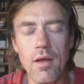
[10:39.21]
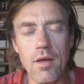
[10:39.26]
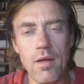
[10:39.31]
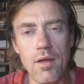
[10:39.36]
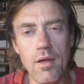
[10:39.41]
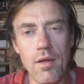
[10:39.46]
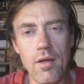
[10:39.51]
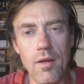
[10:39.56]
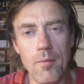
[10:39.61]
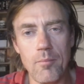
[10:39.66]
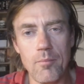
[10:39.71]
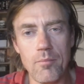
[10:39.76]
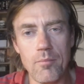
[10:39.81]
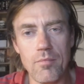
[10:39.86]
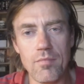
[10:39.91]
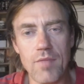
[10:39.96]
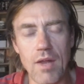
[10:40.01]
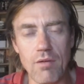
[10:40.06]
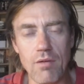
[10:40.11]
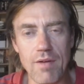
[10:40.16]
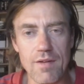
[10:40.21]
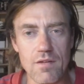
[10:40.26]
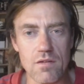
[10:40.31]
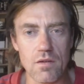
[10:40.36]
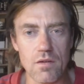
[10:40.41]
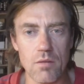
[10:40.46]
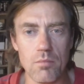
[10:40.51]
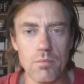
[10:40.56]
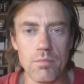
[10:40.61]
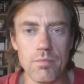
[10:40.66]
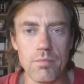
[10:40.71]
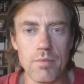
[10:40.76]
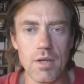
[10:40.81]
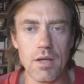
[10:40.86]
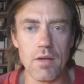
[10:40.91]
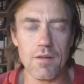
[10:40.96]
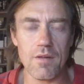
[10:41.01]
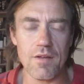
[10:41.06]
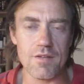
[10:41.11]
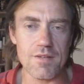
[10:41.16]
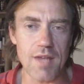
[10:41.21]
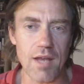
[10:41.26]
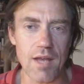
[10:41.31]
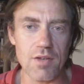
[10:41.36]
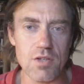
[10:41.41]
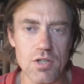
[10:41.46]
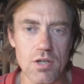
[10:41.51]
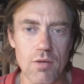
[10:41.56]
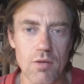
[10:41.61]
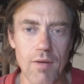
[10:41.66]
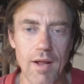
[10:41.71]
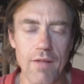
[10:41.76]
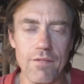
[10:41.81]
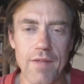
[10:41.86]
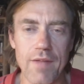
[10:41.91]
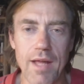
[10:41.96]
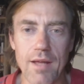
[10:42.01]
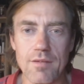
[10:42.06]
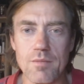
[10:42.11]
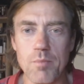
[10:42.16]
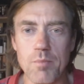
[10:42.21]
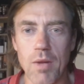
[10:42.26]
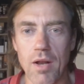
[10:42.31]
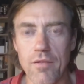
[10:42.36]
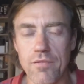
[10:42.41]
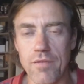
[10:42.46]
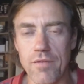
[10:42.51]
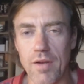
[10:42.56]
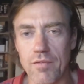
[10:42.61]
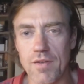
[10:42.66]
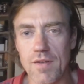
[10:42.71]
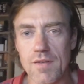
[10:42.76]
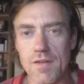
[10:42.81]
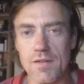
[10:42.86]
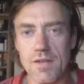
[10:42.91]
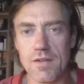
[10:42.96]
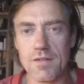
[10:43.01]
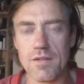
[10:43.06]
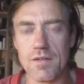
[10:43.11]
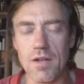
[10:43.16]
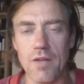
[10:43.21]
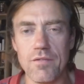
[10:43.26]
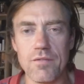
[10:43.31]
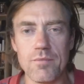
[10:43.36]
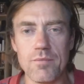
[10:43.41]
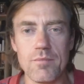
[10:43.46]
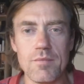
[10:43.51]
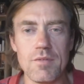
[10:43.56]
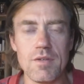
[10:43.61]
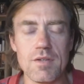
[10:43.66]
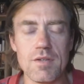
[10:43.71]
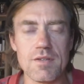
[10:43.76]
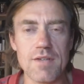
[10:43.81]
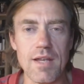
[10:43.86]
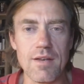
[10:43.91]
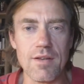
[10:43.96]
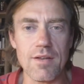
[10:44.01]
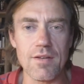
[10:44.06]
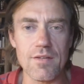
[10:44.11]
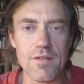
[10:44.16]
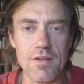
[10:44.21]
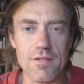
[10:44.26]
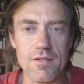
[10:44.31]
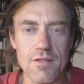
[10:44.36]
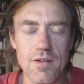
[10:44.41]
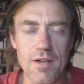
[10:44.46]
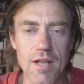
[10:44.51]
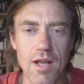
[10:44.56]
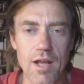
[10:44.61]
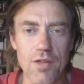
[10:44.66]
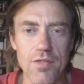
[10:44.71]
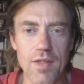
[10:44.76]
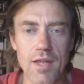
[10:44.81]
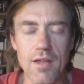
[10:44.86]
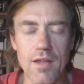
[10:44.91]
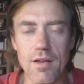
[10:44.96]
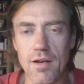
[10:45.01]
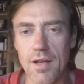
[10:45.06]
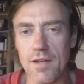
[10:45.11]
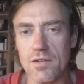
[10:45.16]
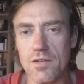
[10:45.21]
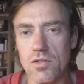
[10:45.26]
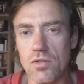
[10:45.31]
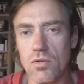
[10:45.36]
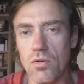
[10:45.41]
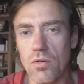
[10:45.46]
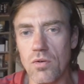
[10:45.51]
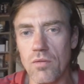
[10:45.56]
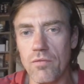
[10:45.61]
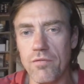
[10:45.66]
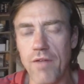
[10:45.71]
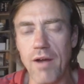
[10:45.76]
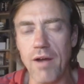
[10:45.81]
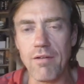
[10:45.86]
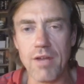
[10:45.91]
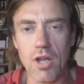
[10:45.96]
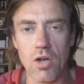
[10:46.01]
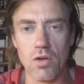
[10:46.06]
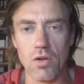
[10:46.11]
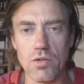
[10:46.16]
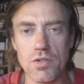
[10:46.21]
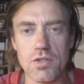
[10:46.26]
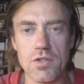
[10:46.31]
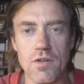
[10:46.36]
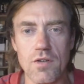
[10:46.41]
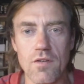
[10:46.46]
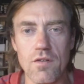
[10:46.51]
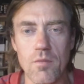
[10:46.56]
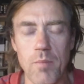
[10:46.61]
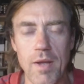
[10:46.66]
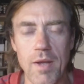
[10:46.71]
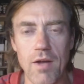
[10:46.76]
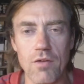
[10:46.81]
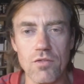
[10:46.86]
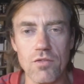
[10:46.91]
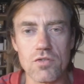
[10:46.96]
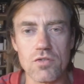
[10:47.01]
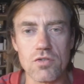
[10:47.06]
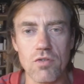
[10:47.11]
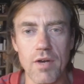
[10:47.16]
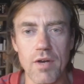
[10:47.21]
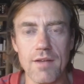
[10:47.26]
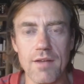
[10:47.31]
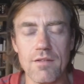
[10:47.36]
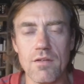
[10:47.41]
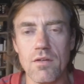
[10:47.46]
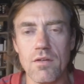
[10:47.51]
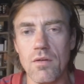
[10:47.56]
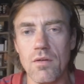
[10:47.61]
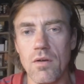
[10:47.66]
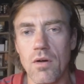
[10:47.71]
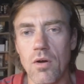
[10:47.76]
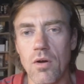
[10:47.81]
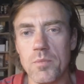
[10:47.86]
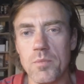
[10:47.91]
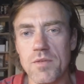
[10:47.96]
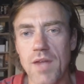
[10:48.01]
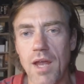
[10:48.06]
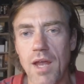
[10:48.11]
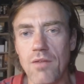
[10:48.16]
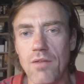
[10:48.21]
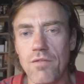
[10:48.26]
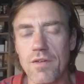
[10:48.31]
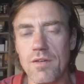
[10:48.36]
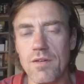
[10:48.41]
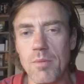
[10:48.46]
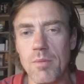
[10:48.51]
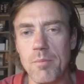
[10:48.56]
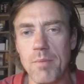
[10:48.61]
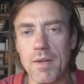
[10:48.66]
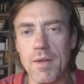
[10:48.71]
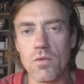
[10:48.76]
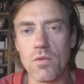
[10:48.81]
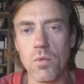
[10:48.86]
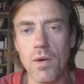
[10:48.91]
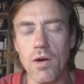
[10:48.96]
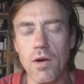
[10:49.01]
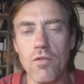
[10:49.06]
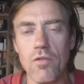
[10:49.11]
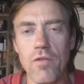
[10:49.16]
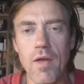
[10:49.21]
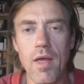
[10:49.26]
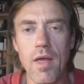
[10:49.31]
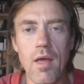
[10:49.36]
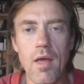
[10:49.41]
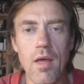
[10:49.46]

Um, there is some uh, contention around that, but I've, I've, consist I've said consistently, I think, unless you're very conscious about trying to obtain vitamin B12,